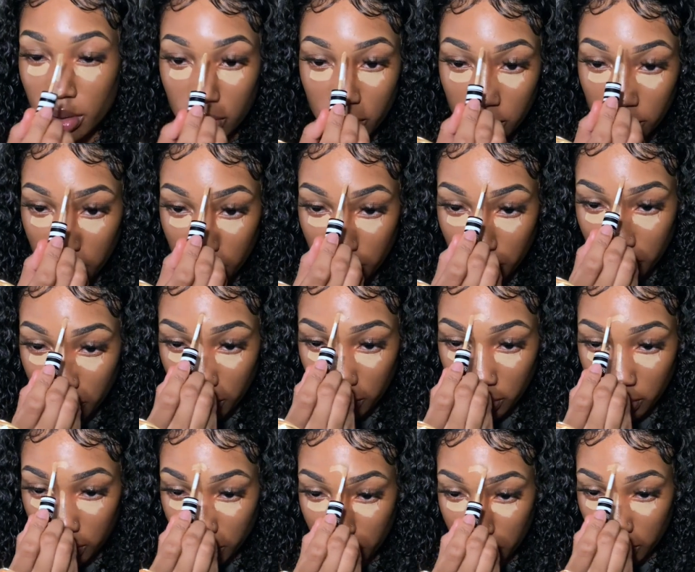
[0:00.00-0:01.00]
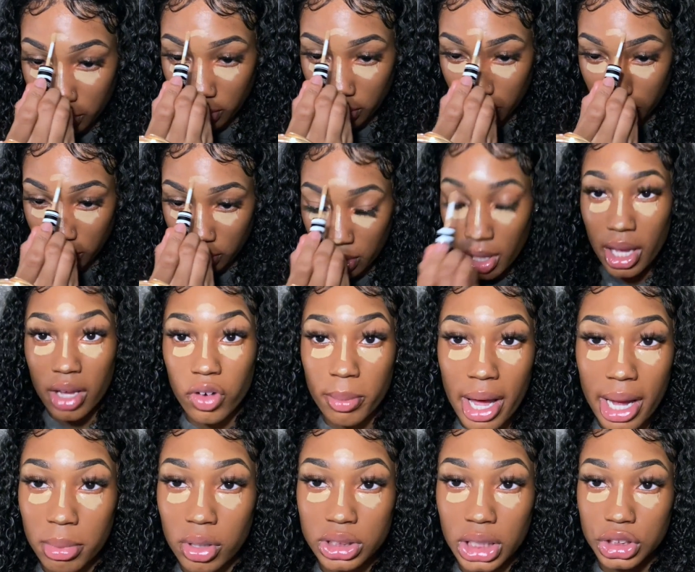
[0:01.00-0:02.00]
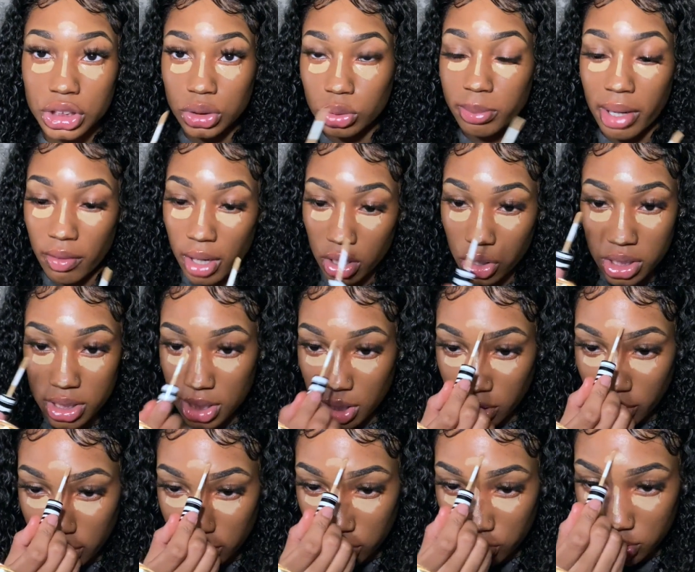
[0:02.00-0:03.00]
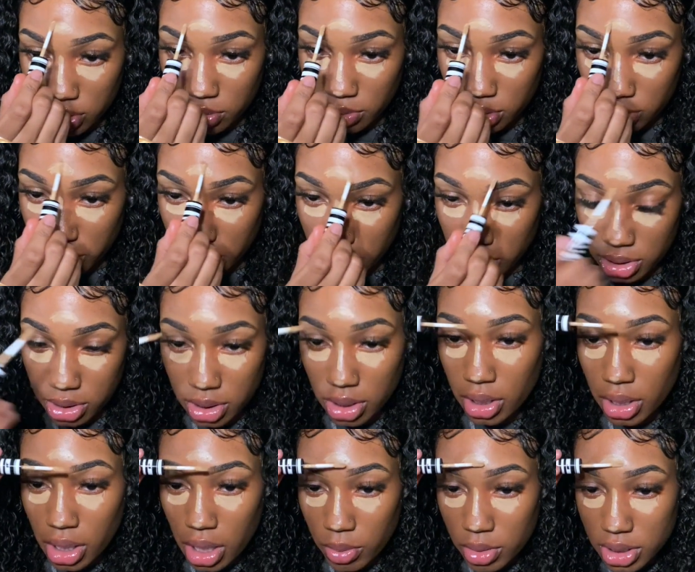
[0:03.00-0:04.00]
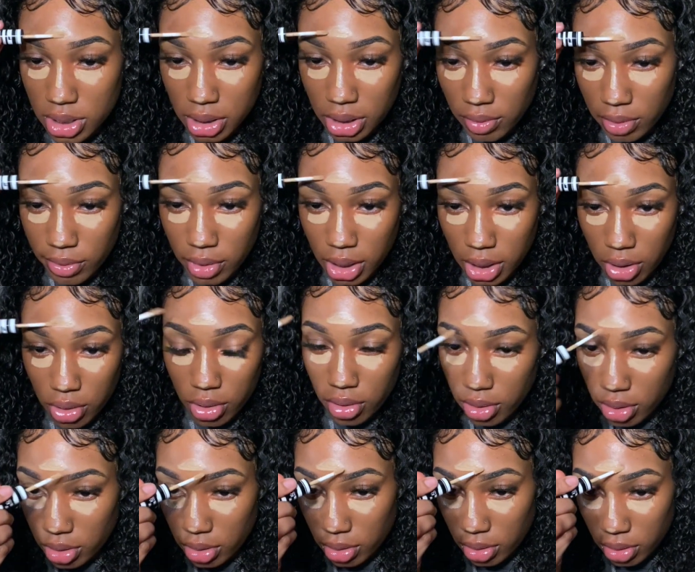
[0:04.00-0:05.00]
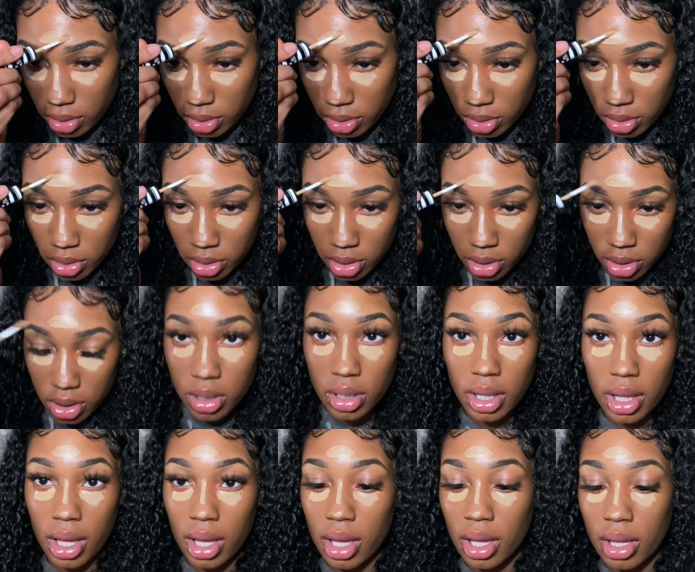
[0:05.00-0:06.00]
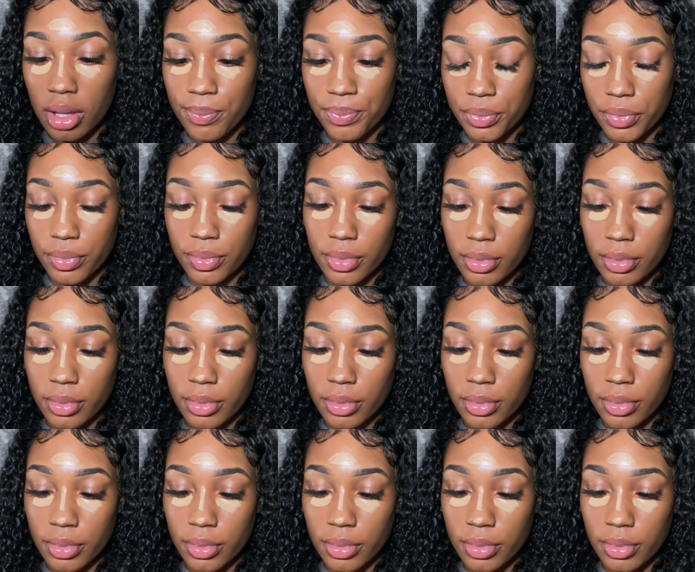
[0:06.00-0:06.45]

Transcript: brighten under the eyes with the light concealer thing, but I guess we're gonna give it a try today.